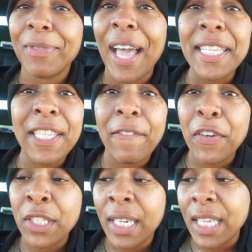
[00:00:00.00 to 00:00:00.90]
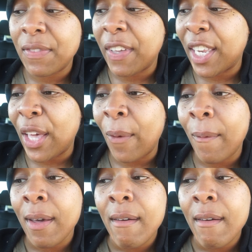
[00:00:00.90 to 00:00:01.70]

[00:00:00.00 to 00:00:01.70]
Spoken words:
that's it for today's video.